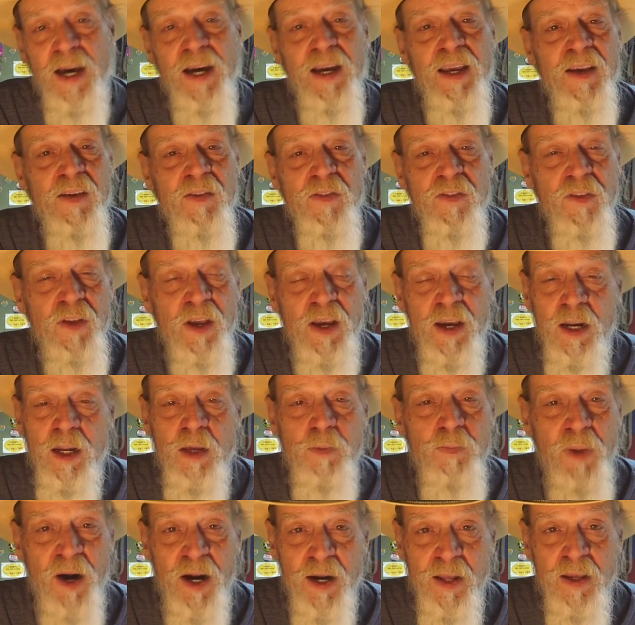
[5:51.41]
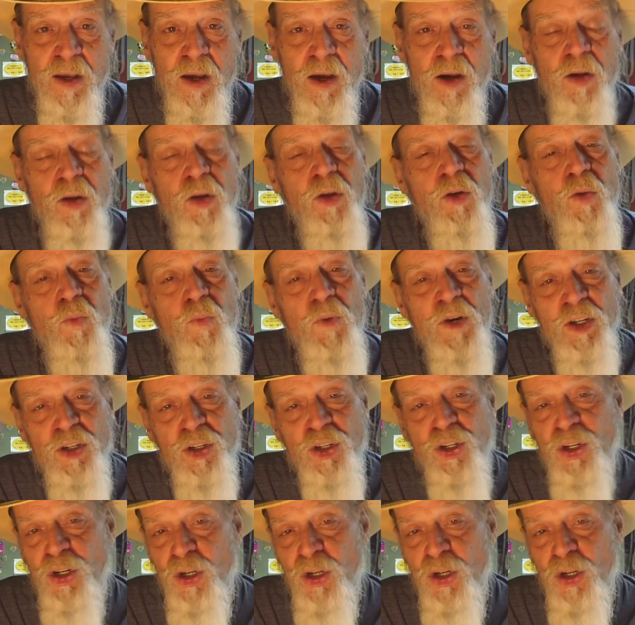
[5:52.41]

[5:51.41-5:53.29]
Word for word: against anybody you wish